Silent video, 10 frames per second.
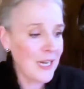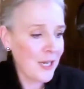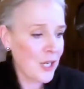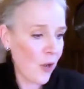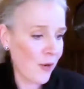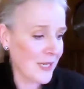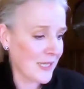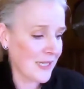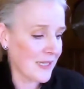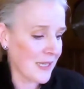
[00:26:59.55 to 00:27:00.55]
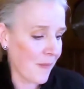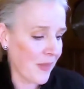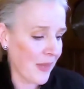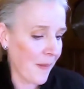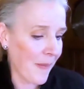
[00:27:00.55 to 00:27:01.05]
notice
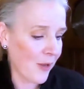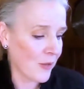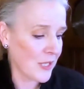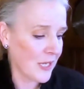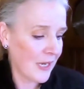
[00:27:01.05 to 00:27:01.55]
something about